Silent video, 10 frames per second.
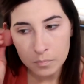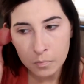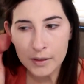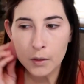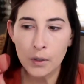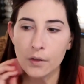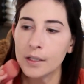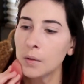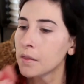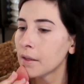But the weird
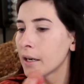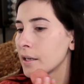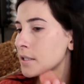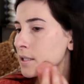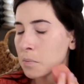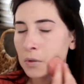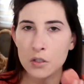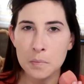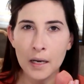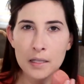thing with that is, and this
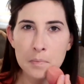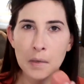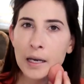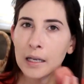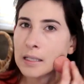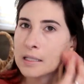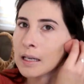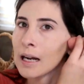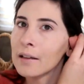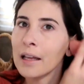blows Matt's mind, is that
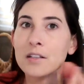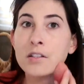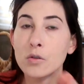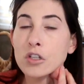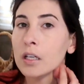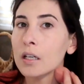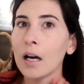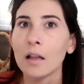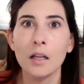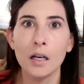I like sushi.
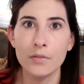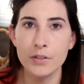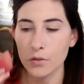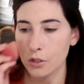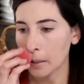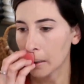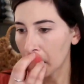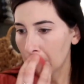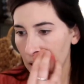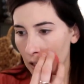I love sushi,
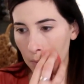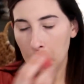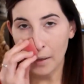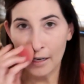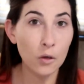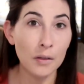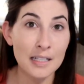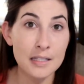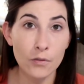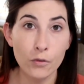but I don't like
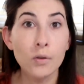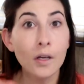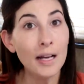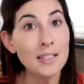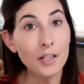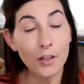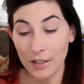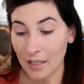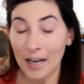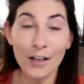seafood. That's another
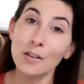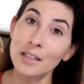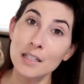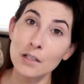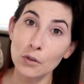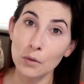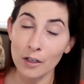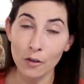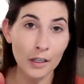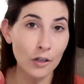thing. I don't like seafood. I
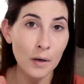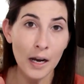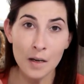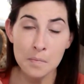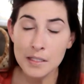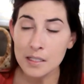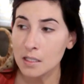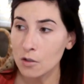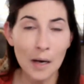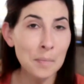don't like crabs,
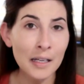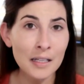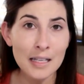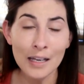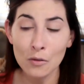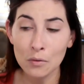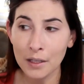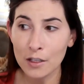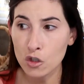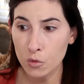crab legs. I don't
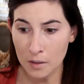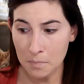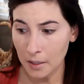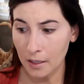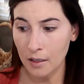like shrimp.